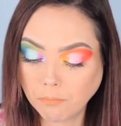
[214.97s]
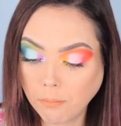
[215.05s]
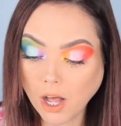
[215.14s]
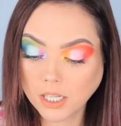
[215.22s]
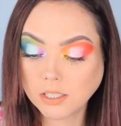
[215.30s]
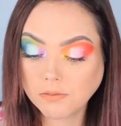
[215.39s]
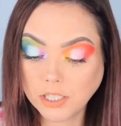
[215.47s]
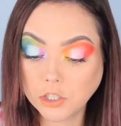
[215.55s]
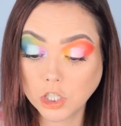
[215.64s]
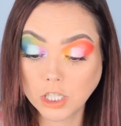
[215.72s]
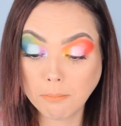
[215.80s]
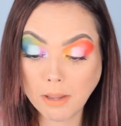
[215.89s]
box
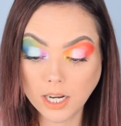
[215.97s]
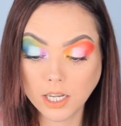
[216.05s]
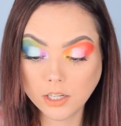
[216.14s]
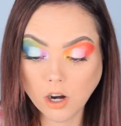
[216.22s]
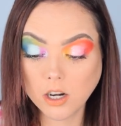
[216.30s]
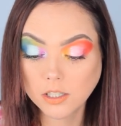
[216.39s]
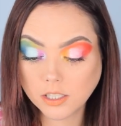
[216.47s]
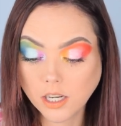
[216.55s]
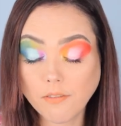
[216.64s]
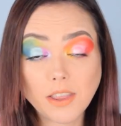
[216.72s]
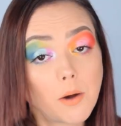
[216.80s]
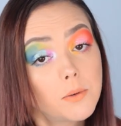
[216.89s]
featured Mana Kadar
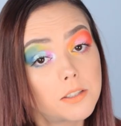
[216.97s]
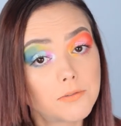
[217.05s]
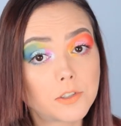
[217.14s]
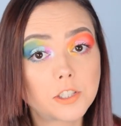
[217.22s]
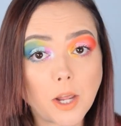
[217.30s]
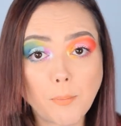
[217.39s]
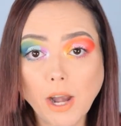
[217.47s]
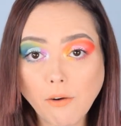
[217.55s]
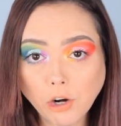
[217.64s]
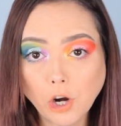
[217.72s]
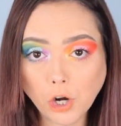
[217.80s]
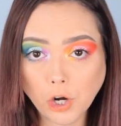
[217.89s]
stuff, and that was the first time I'd
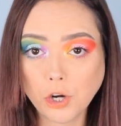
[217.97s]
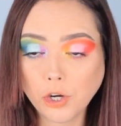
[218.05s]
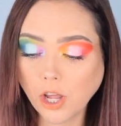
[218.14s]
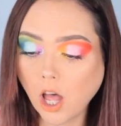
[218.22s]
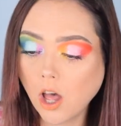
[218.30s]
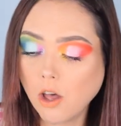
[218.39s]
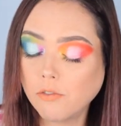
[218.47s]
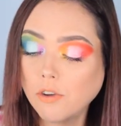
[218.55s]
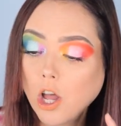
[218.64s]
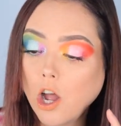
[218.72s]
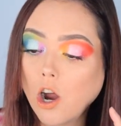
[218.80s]
ever heard of